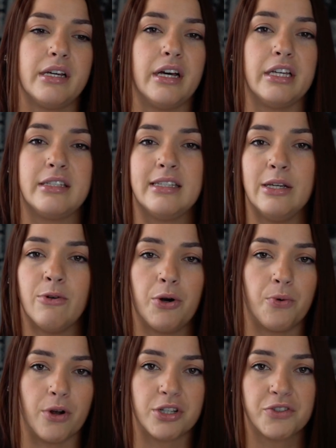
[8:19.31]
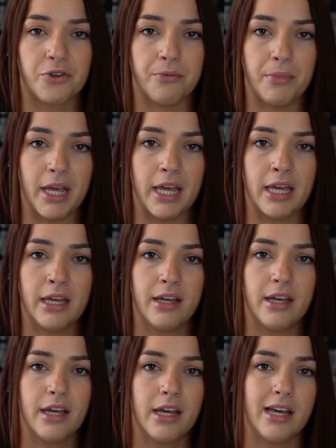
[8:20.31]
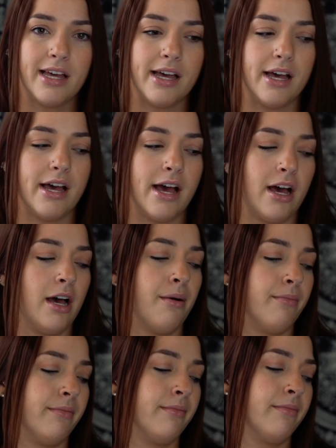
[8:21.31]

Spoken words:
like see what works for me. The